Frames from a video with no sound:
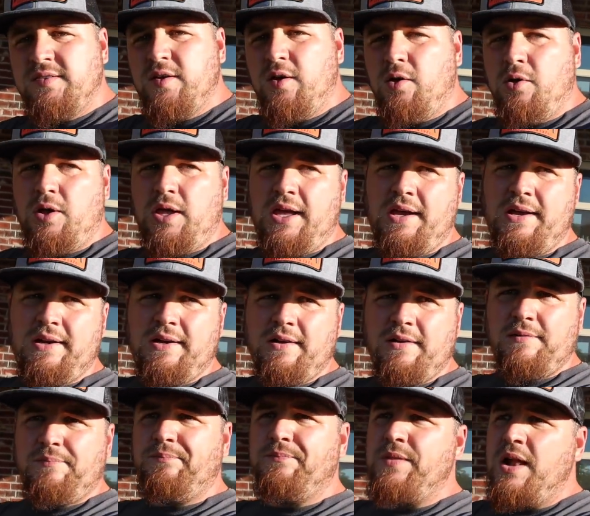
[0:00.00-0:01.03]

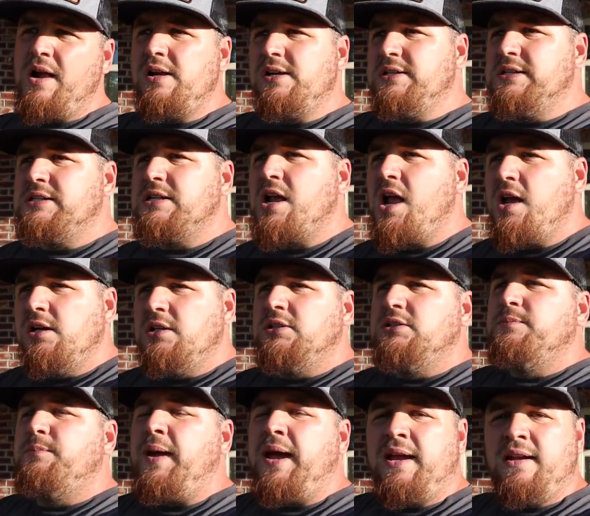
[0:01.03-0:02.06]
whole
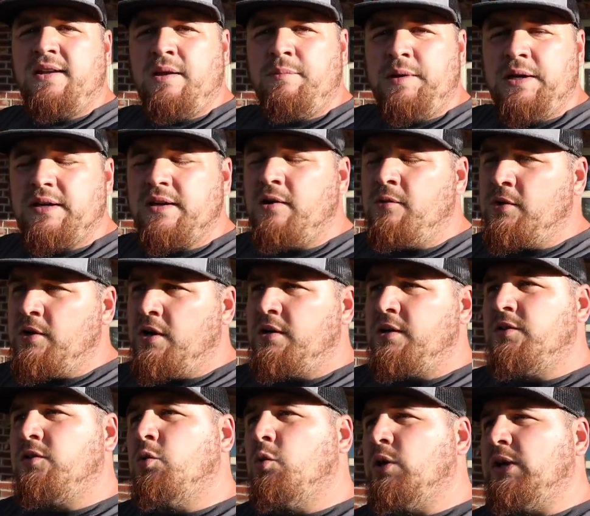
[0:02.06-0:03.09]
pandemic going
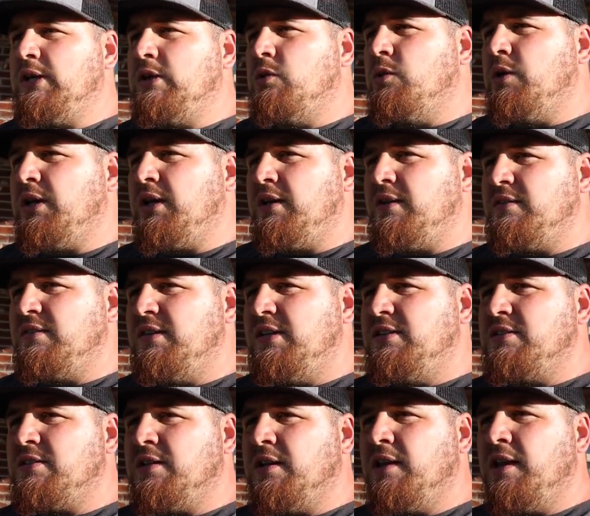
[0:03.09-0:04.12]
on in 2020 is
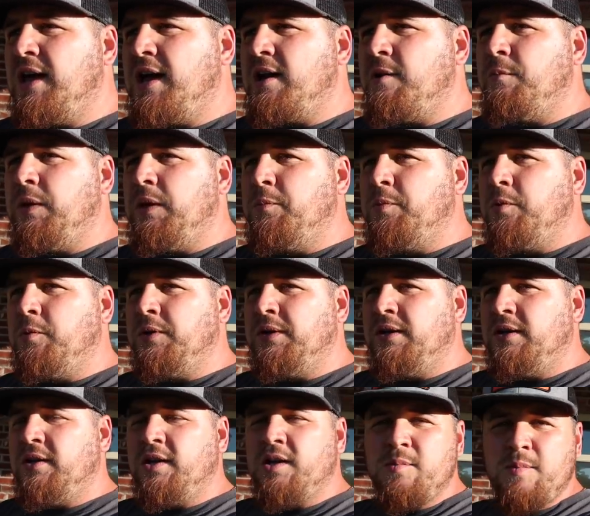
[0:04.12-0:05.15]
teaching a lot of people we
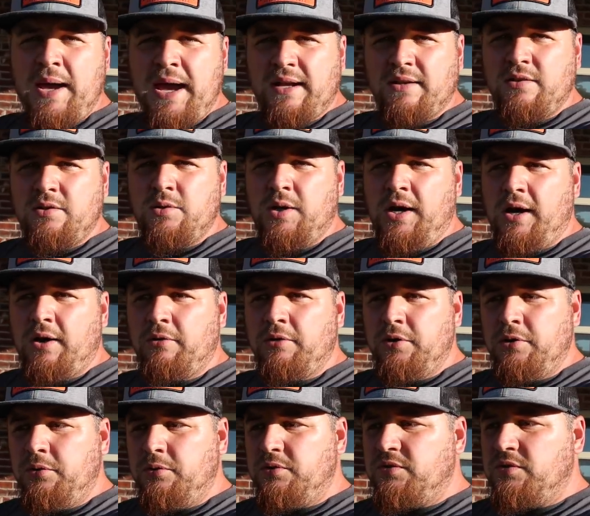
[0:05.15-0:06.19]
need to get back to our
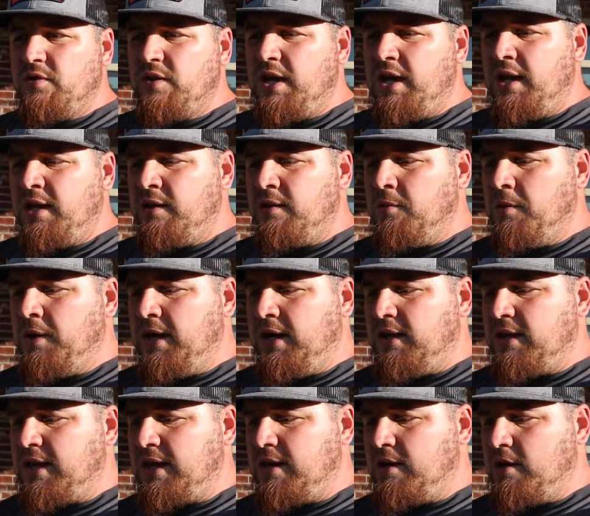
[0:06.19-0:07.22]
roots and the
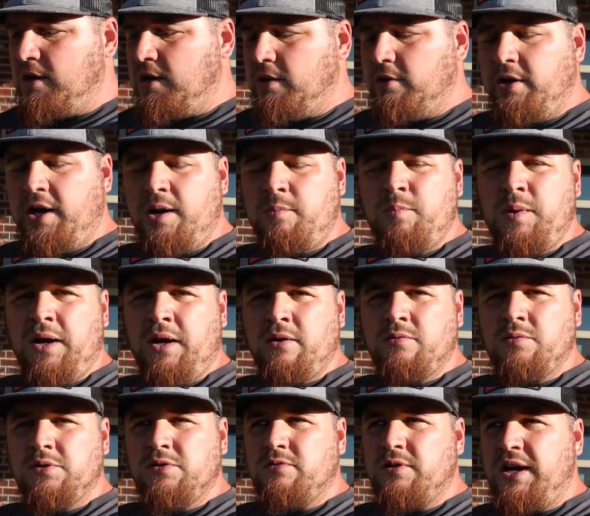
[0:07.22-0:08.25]
way that our
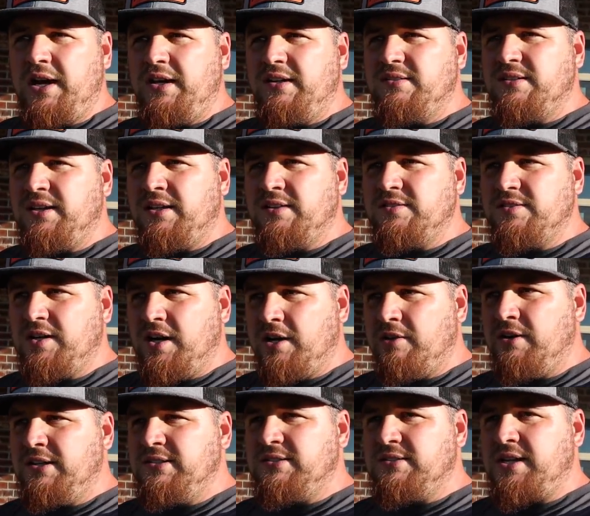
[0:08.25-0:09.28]
grandparents was raised and start
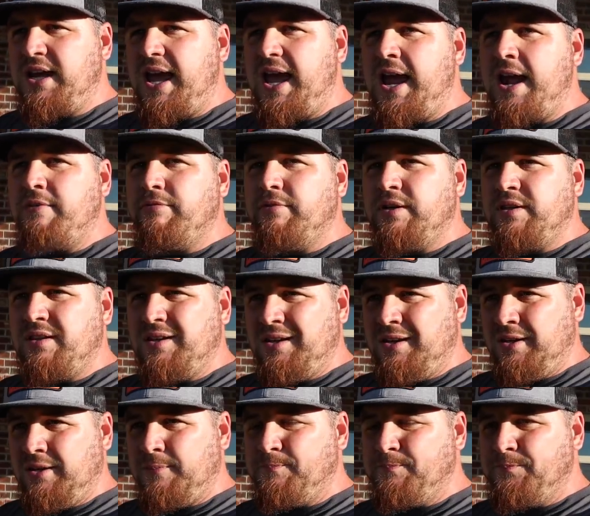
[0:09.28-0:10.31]
raising
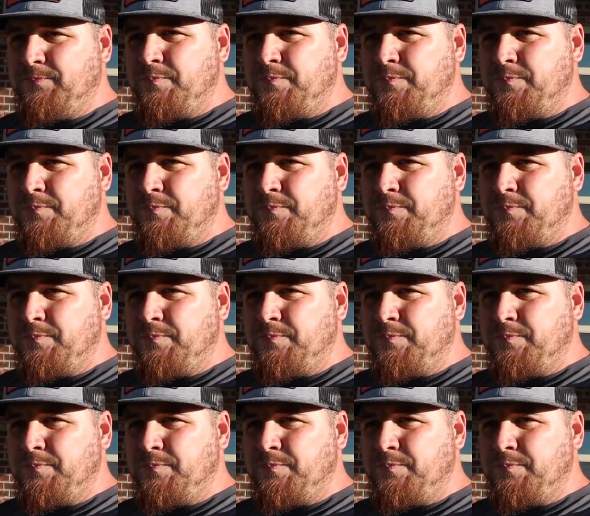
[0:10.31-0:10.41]
everything,